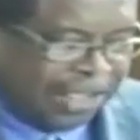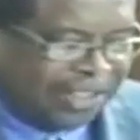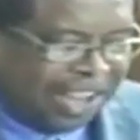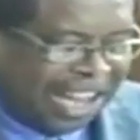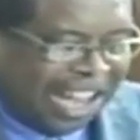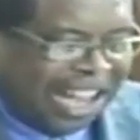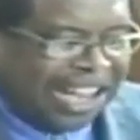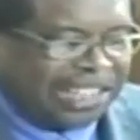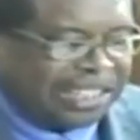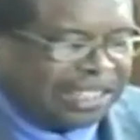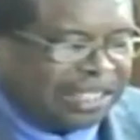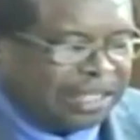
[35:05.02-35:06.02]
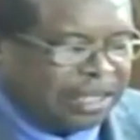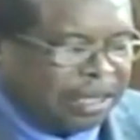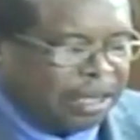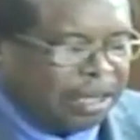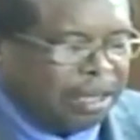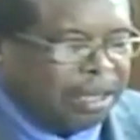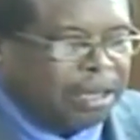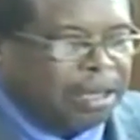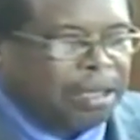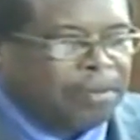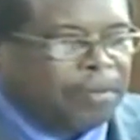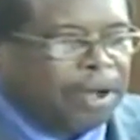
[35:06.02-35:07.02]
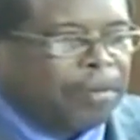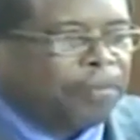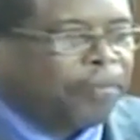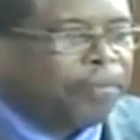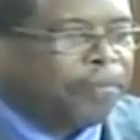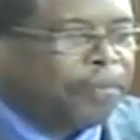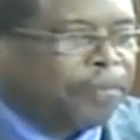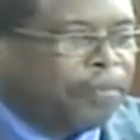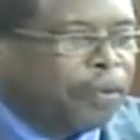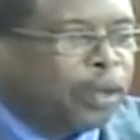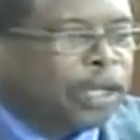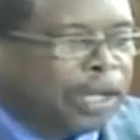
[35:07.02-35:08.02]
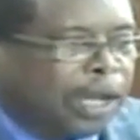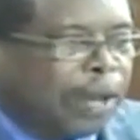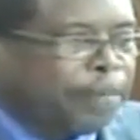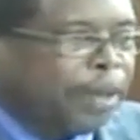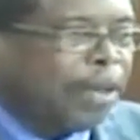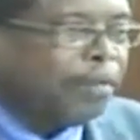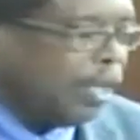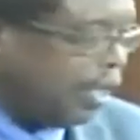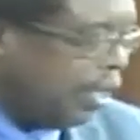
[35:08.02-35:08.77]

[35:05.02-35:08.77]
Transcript: to ask for photocopy of it.